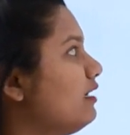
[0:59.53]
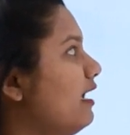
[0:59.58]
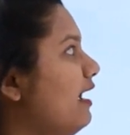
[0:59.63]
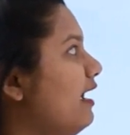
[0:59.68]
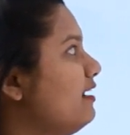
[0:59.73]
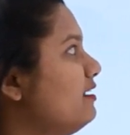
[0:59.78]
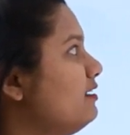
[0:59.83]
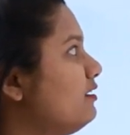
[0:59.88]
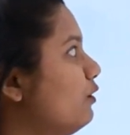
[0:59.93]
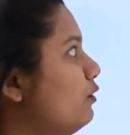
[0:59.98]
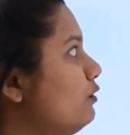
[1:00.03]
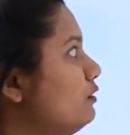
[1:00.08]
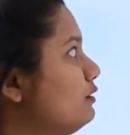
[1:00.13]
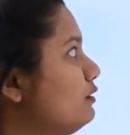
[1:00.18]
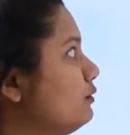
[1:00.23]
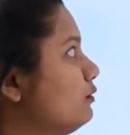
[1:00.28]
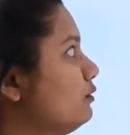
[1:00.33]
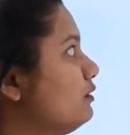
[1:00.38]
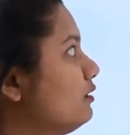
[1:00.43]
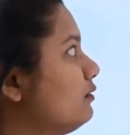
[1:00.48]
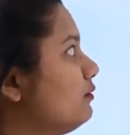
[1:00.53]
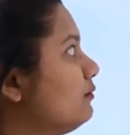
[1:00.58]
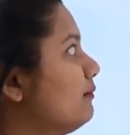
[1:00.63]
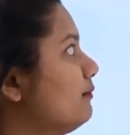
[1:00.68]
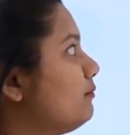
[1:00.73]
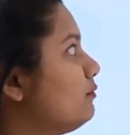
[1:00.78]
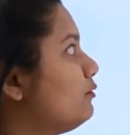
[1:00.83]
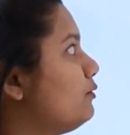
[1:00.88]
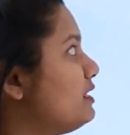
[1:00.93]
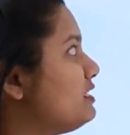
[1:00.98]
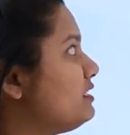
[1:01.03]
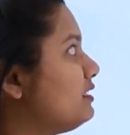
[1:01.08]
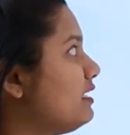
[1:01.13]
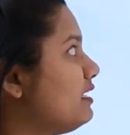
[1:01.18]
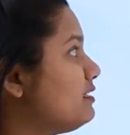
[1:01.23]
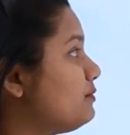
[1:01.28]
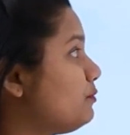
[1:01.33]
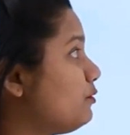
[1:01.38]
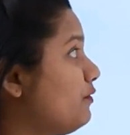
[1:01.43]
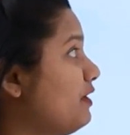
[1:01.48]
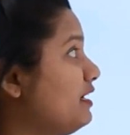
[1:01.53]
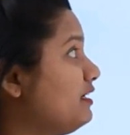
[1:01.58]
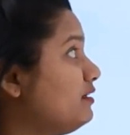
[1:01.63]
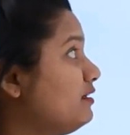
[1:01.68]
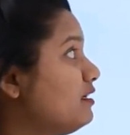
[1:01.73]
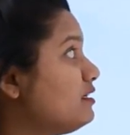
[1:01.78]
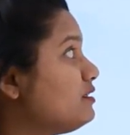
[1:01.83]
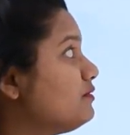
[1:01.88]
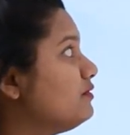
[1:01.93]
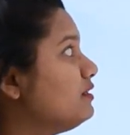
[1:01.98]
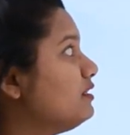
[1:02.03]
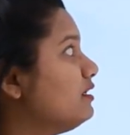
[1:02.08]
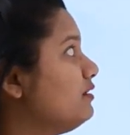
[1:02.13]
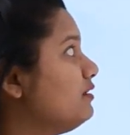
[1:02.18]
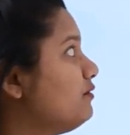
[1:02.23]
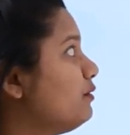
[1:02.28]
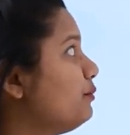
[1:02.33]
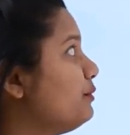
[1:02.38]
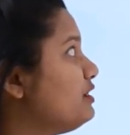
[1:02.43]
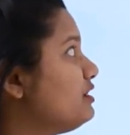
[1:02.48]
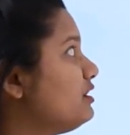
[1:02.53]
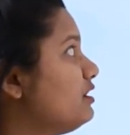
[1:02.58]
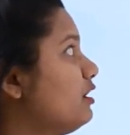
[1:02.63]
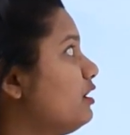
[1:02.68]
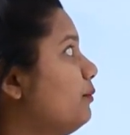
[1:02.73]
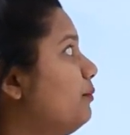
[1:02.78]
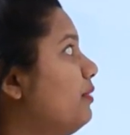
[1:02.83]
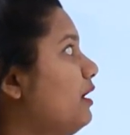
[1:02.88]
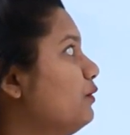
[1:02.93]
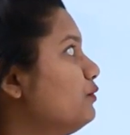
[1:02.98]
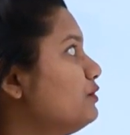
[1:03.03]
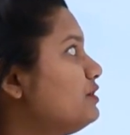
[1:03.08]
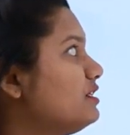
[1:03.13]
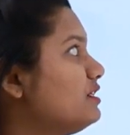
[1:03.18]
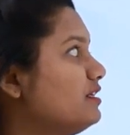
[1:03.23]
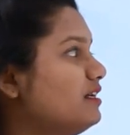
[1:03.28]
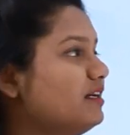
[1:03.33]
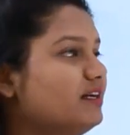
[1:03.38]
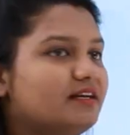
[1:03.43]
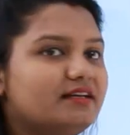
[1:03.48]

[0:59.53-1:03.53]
And also the question has provided us with the information about